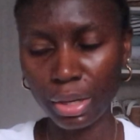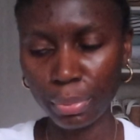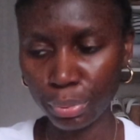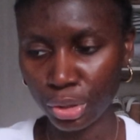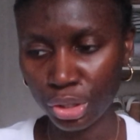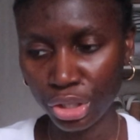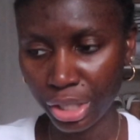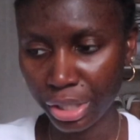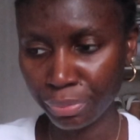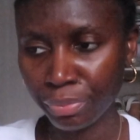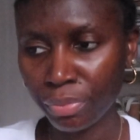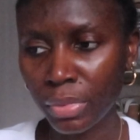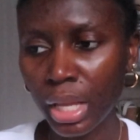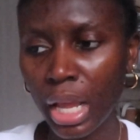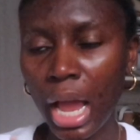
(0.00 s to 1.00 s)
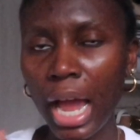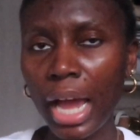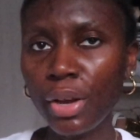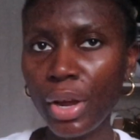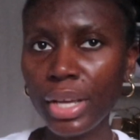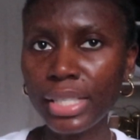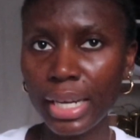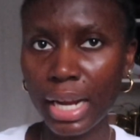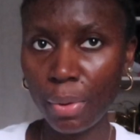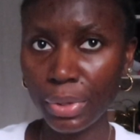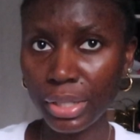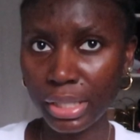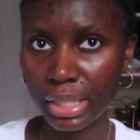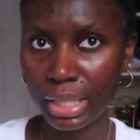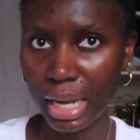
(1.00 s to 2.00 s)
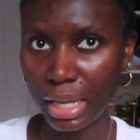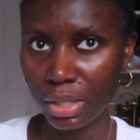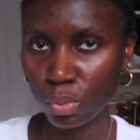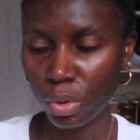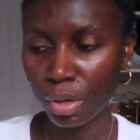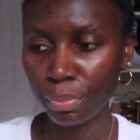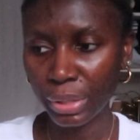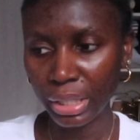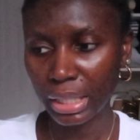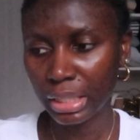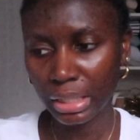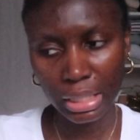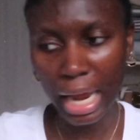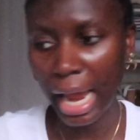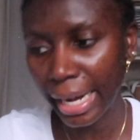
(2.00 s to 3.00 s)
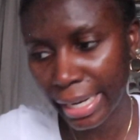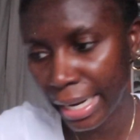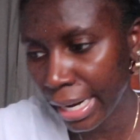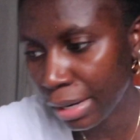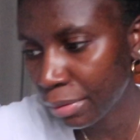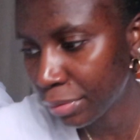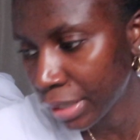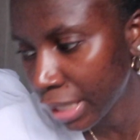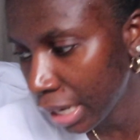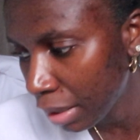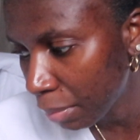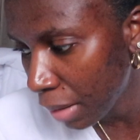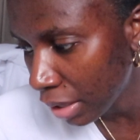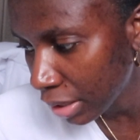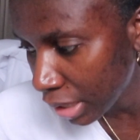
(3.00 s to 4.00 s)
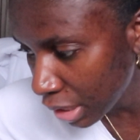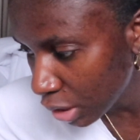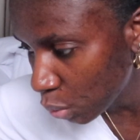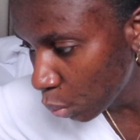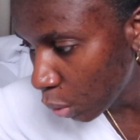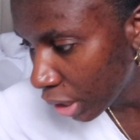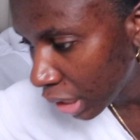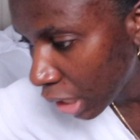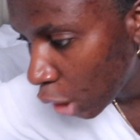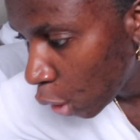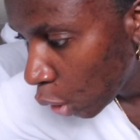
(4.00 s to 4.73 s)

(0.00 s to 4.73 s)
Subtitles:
appreciate. I know I said that one is the last one, but I can't forget about this one,